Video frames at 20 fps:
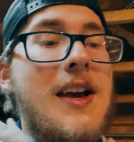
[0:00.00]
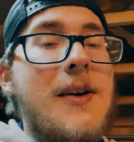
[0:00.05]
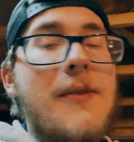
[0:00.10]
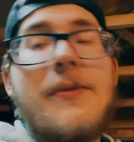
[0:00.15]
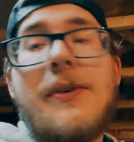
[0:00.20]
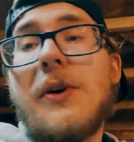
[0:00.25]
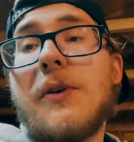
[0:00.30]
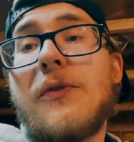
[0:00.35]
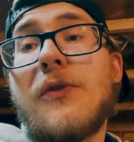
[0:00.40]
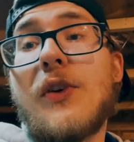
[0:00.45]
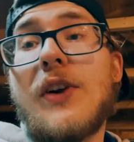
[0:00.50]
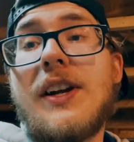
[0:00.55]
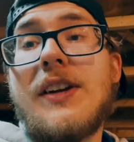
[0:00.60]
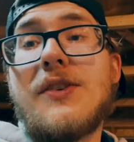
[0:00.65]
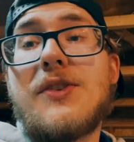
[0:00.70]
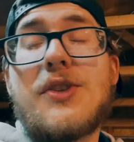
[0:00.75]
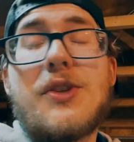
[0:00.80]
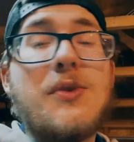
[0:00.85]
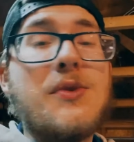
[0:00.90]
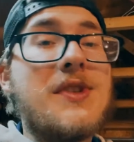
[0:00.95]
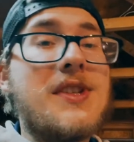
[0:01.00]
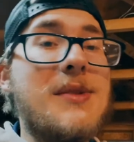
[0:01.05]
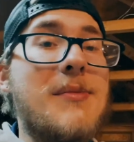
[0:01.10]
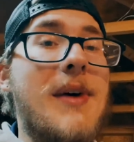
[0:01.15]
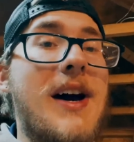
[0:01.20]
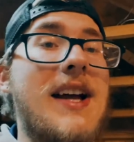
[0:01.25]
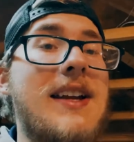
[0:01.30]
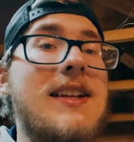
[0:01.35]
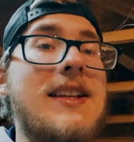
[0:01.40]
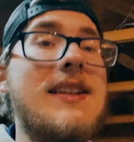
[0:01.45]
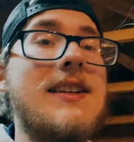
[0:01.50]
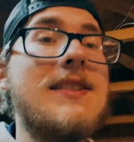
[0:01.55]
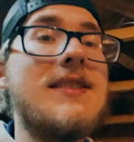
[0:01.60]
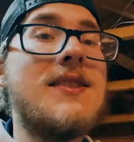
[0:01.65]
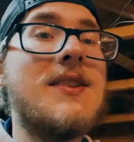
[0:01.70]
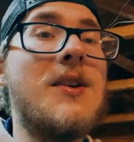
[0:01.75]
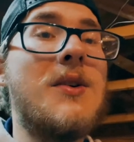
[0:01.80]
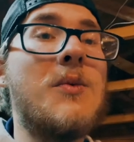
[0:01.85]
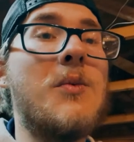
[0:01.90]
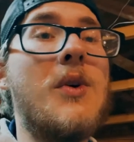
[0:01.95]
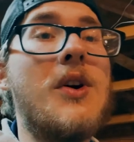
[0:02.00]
Feel free to shoot some ideas on